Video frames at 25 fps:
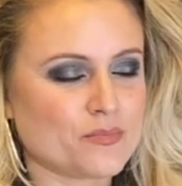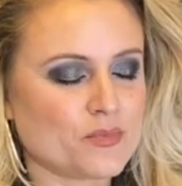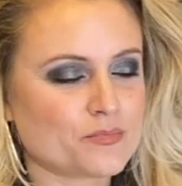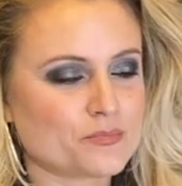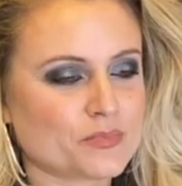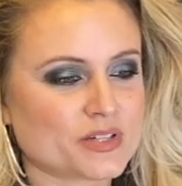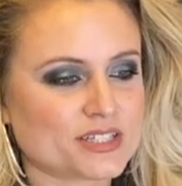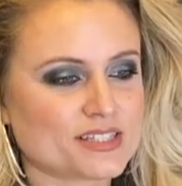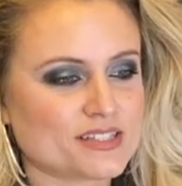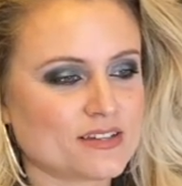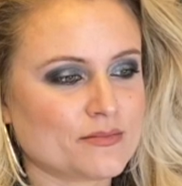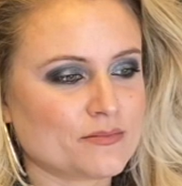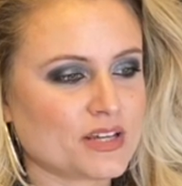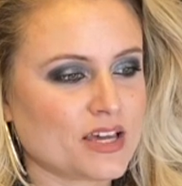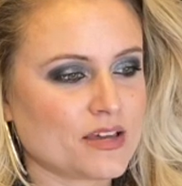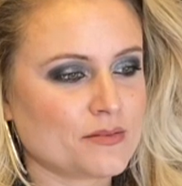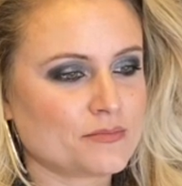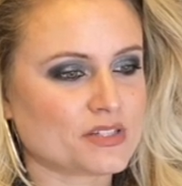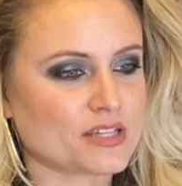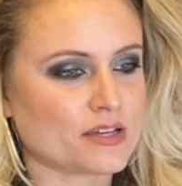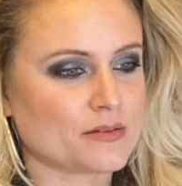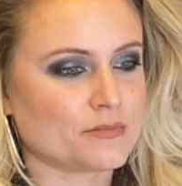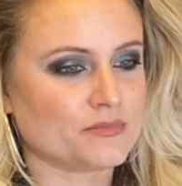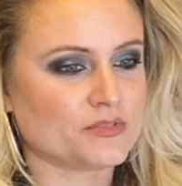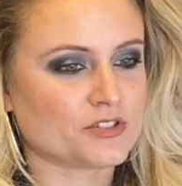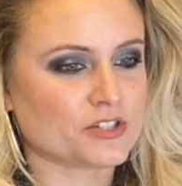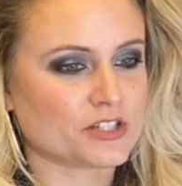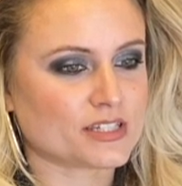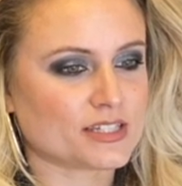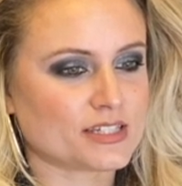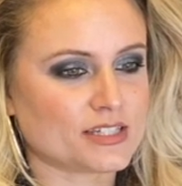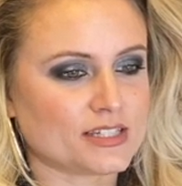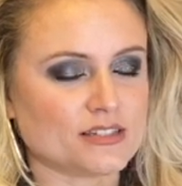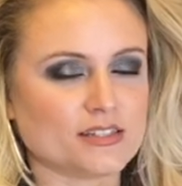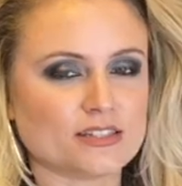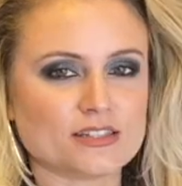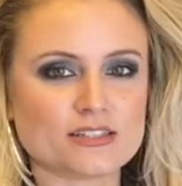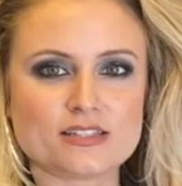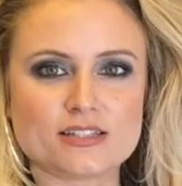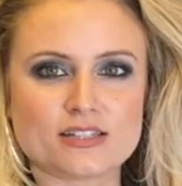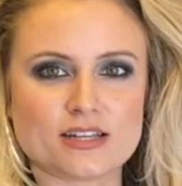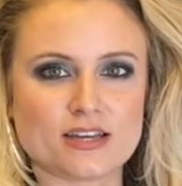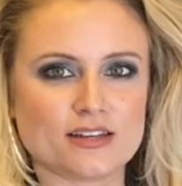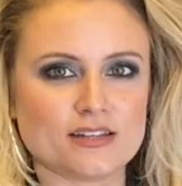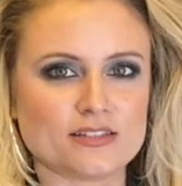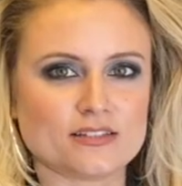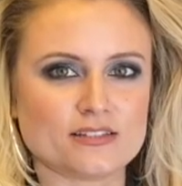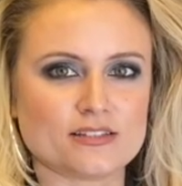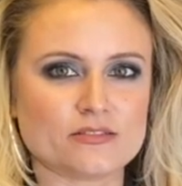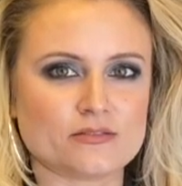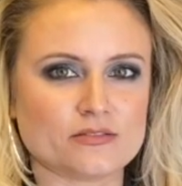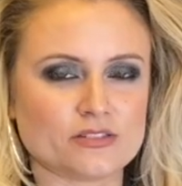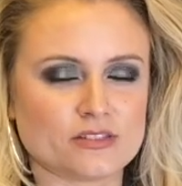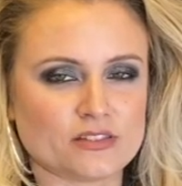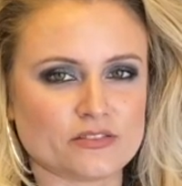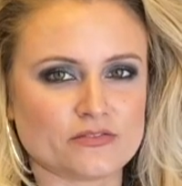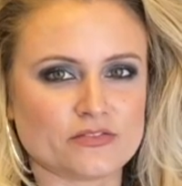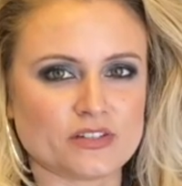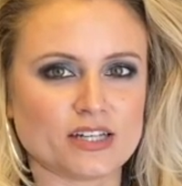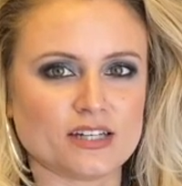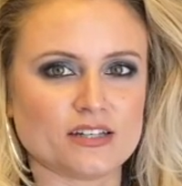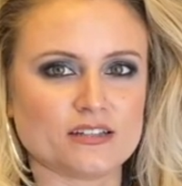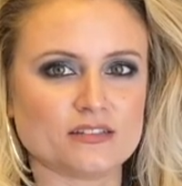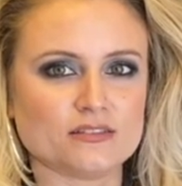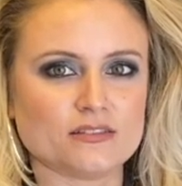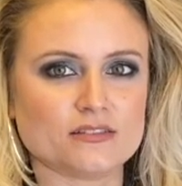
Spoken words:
But sometimes I'm just in the stands with the fans.